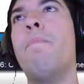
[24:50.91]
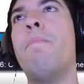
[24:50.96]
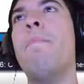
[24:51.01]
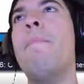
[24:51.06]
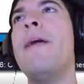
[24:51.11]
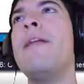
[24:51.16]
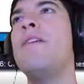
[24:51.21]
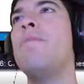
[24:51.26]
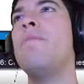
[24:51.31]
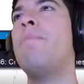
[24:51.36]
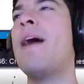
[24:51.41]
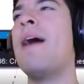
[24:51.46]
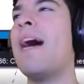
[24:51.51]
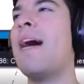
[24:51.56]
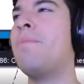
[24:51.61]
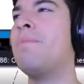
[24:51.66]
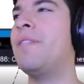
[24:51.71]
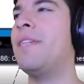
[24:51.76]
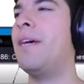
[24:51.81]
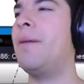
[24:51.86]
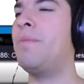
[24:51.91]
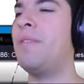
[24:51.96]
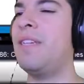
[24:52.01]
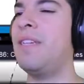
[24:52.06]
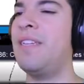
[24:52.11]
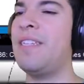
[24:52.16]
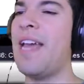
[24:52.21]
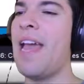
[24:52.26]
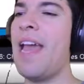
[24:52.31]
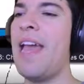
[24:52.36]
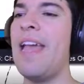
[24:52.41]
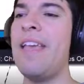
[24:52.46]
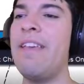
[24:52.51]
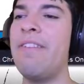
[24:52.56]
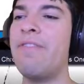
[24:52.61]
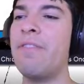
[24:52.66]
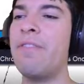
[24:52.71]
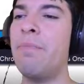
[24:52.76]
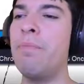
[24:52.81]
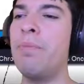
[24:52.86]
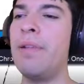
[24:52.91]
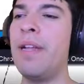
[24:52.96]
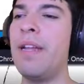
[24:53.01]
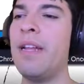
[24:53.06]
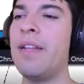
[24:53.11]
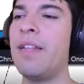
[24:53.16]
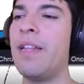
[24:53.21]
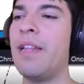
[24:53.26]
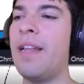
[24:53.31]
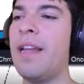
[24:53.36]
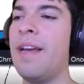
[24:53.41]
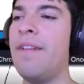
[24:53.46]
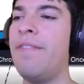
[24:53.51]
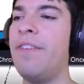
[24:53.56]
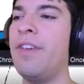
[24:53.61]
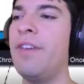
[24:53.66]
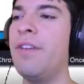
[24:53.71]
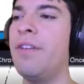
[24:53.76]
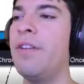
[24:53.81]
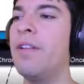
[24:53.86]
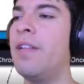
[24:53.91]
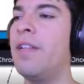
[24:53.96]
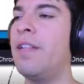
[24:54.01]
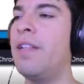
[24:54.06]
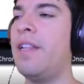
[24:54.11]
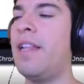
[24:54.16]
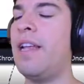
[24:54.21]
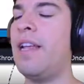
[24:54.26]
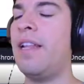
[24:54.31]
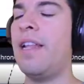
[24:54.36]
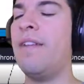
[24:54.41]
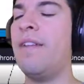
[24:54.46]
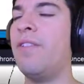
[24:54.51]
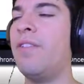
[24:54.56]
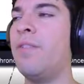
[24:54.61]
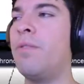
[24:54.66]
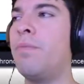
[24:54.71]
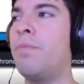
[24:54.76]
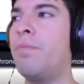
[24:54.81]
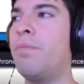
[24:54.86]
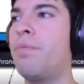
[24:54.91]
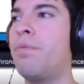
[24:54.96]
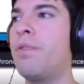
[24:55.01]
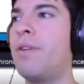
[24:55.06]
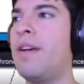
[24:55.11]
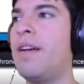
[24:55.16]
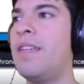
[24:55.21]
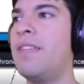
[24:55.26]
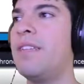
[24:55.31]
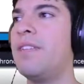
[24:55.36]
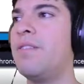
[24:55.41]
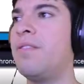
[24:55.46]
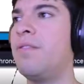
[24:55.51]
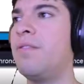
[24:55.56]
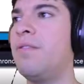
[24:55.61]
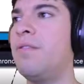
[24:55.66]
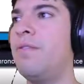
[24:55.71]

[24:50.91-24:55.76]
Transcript: menu pops up, says, hey, you've completed the level, press